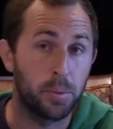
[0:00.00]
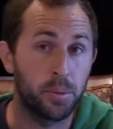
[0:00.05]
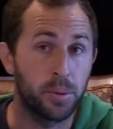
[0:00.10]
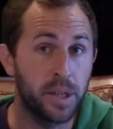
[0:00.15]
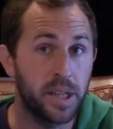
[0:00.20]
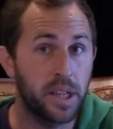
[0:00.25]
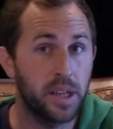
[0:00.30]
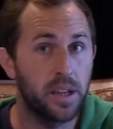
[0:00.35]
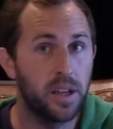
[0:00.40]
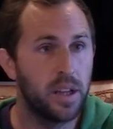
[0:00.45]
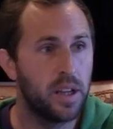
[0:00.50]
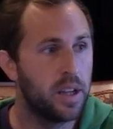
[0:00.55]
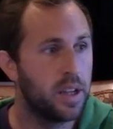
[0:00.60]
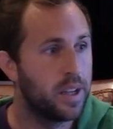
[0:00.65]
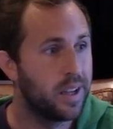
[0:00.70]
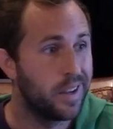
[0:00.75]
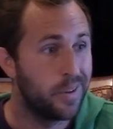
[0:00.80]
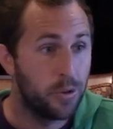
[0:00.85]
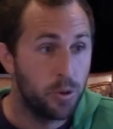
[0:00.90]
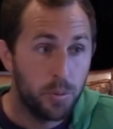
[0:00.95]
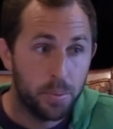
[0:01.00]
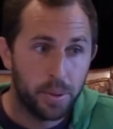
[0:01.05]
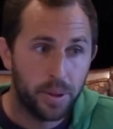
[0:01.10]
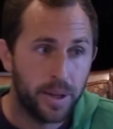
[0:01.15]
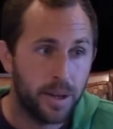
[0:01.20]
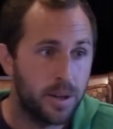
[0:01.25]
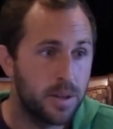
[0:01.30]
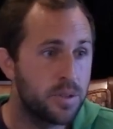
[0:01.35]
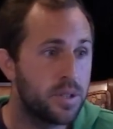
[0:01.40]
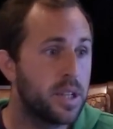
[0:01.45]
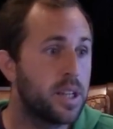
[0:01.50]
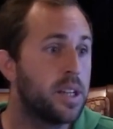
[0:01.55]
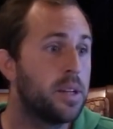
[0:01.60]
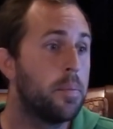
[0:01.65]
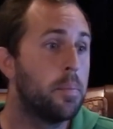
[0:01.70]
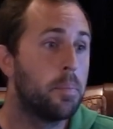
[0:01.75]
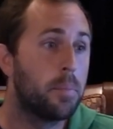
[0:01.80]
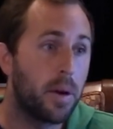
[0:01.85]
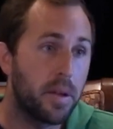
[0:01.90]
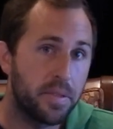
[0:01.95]
bring new players
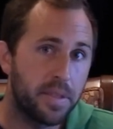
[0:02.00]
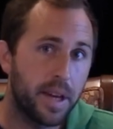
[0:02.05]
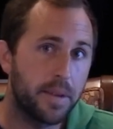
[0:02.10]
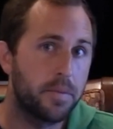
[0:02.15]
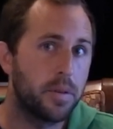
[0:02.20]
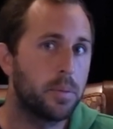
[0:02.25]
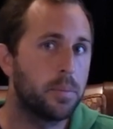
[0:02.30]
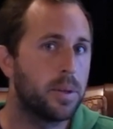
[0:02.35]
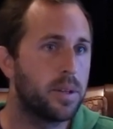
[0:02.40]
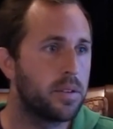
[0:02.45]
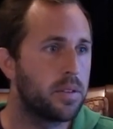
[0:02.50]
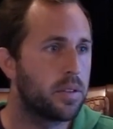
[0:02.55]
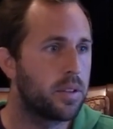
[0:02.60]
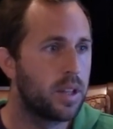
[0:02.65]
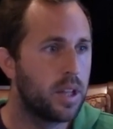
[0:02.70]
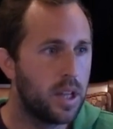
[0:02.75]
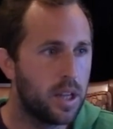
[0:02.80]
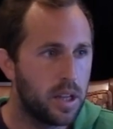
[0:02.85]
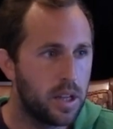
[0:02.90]
in month after month,